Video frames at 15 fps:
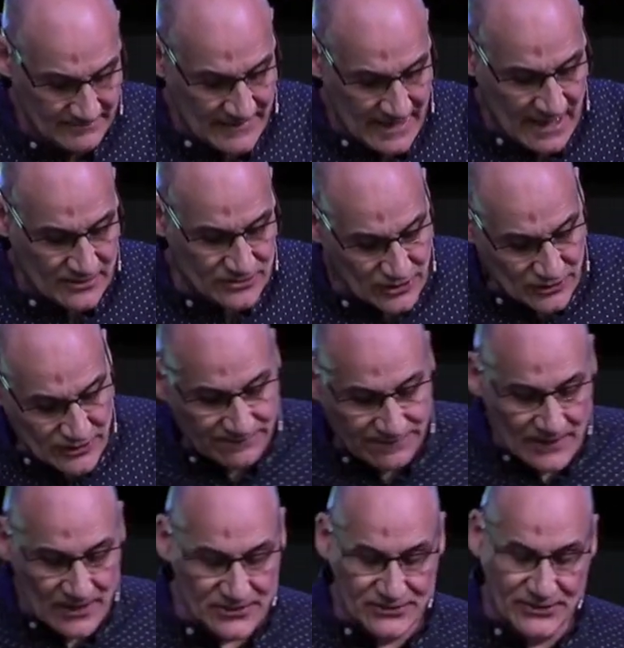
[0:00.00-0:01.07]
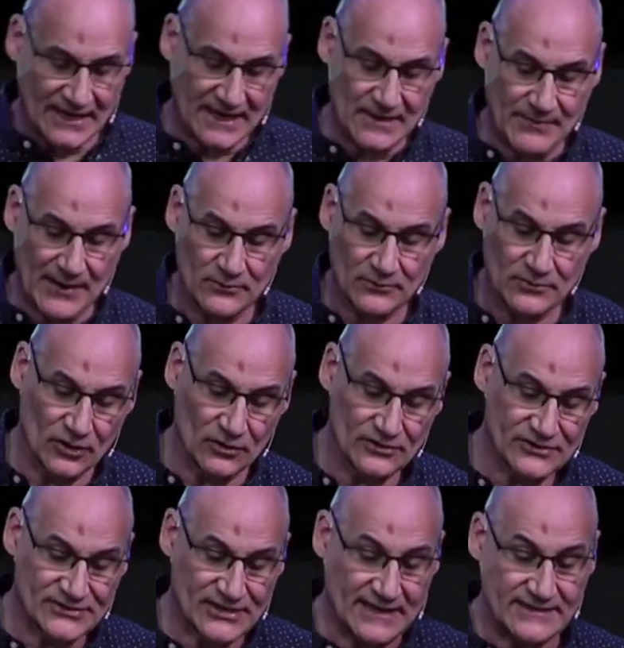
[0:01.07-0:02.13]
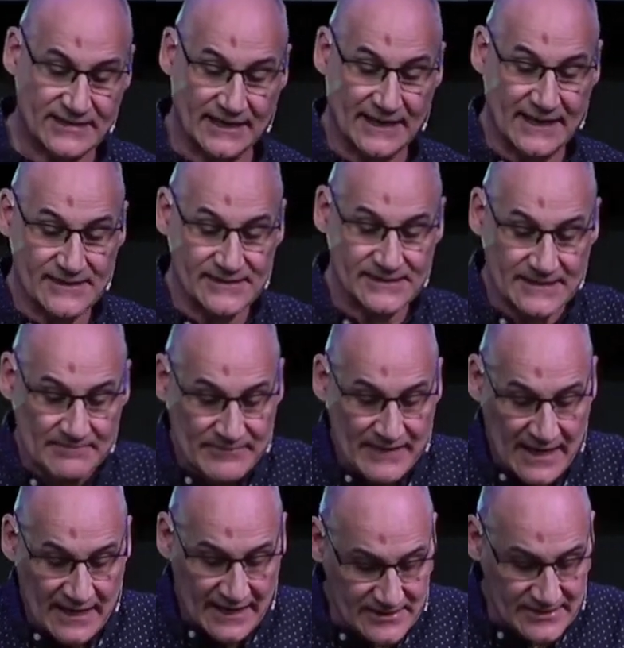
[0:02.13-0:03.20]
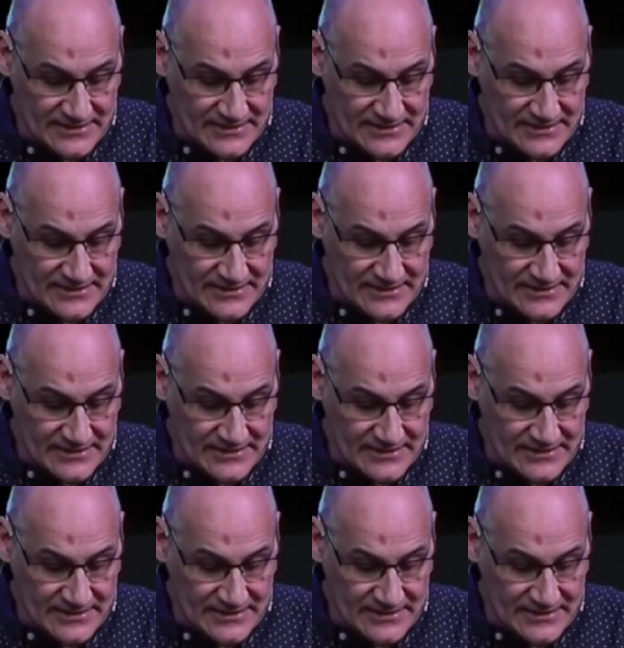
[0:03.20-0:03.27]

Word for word: And so the first thing about goal setting is, is